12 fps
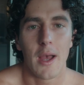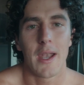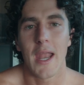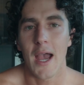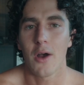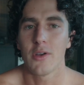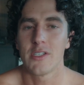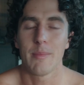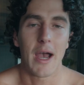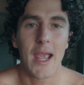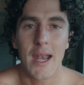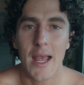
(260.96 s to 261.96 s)
now it's
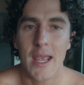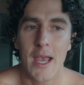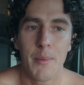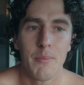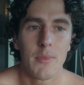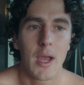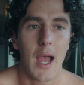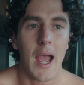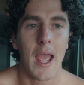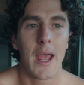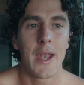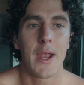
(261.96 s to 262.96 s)
about 8 a.m.
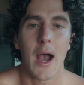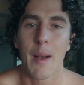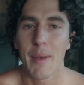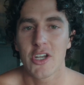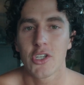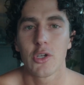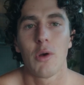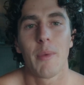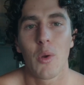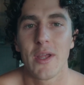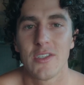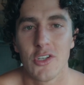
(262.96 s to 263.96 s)
and I'm actually on my
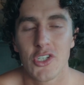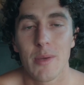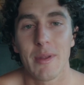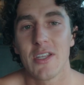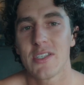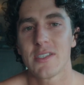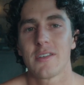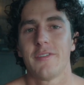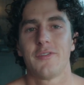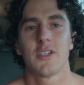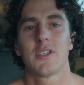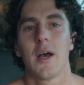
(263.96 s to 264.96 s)
way to gym. And this is the
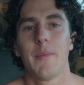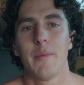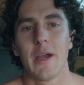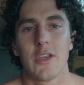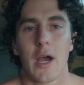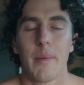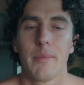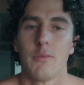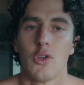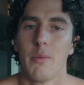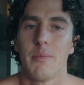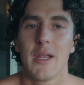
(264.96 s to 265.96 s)
first time that my
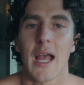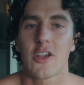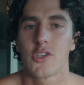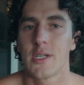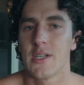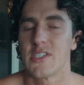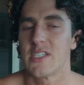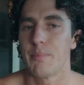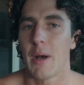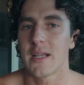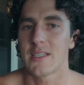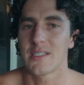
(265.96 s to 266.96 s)
dopamine actually gets
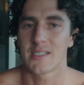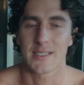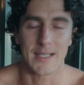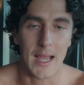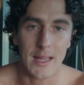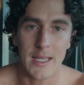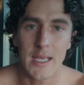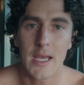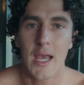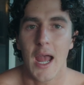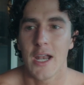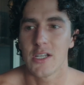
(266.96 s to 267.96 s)
spiked slightly.
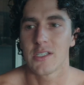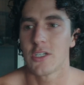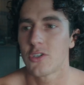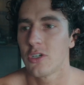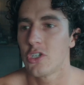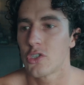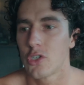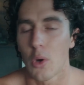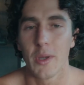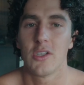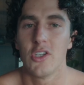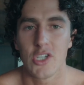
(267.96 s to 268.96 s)
And it's literally just
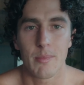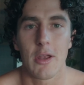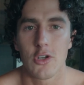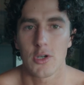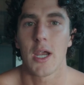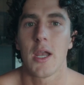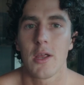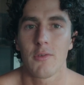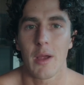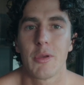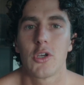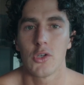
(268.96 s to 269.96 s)
going to gym and training,
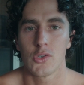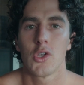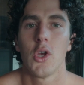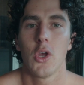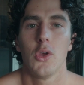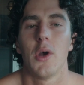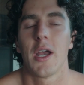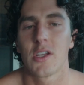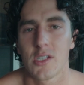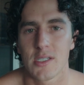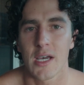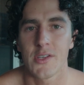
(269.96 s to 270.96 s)
right? Because you're
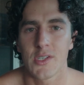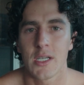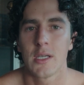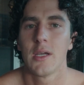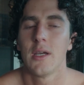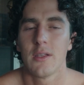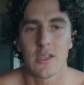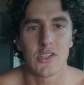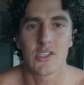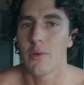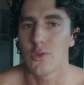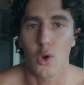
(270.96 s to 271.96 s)
exercising, there's
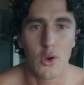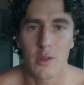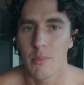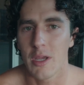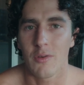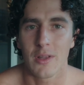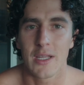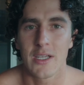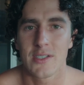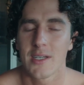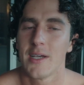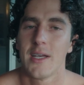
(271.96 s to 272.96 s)
serotonin being
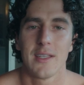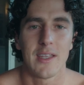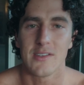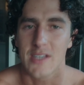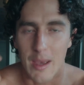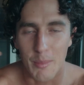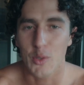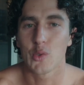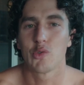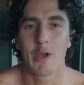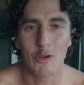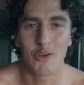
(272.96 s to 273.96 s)
released, there's
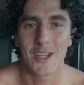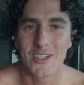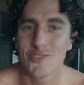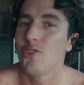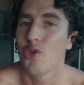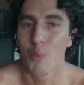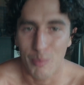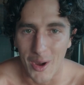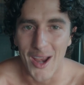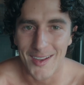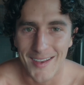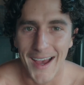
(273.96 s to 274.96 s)
chemicals being released in your
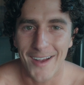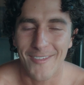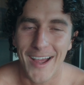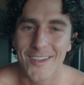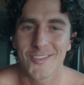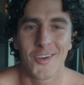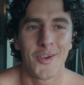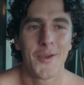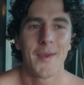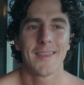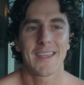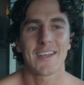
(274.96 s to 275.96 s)
brain and that, right? So
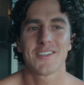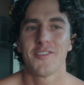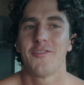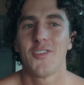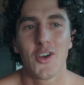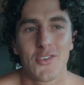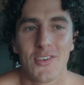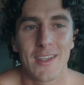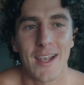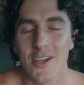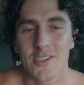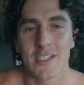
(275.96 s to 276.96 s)
that's the first thing
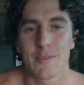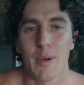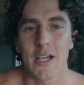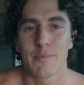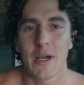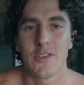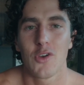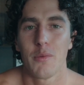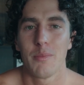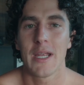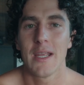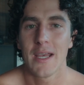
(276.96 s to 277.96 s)
that actually spikes my
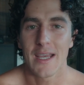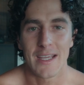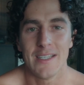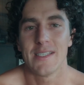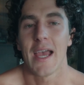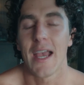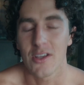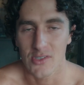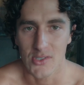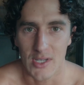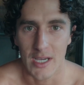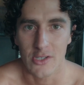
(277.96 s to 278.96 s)
dopamine is
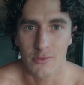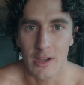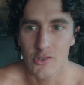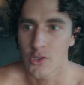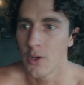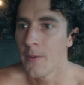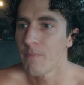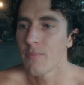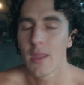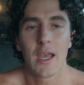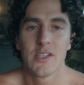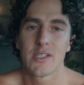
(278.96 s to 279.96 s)
exercise, right? So
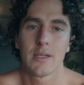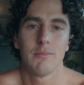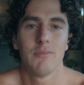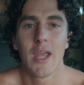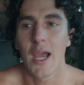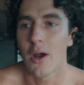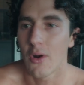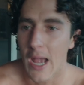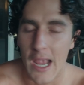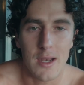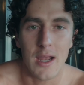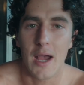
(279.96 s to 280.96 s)
it's now
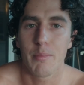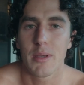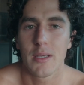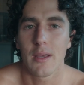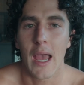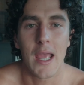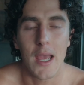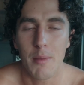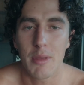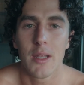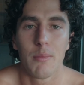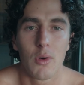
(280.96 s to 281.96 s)
8, 9 a.m.
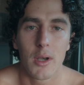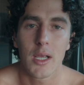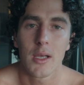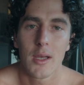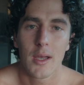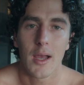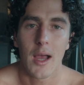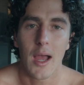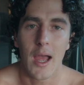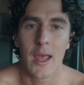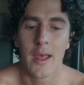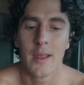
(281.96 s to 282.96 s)
in the morning,
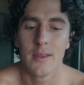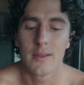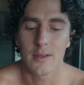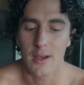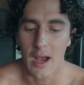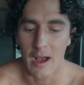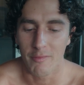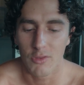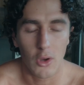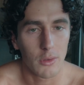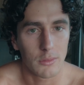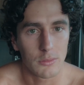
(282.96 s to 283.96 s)
and I've
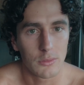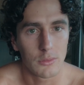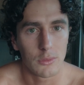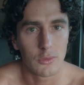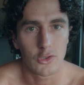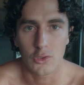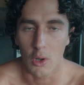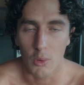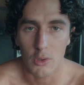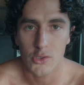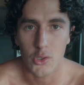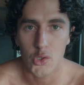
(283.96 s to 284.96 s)
not
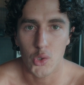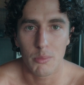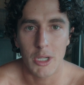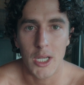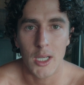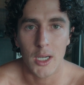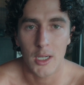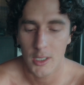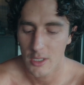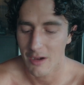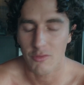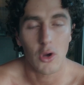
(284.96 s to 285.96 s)
scrolled on social media,
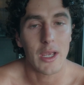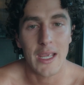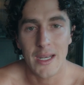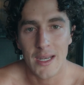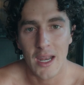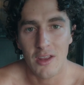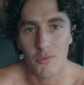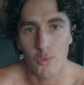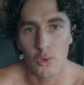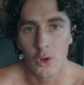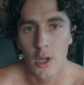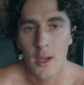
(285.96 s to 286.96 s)
I've not eaten any
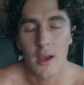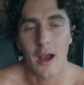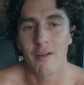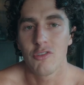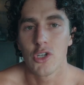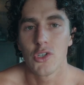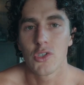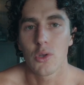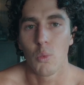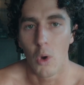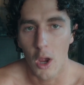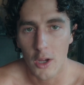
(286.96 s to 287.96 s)
food, I've just
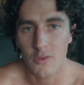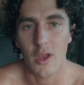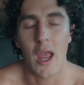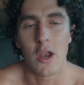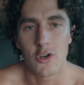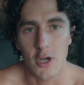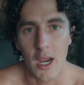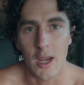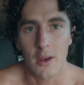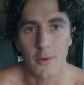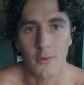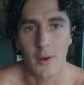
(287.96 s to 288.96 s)
worked and
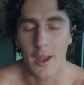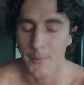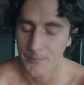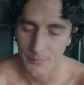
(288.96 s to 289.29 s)
trained, right?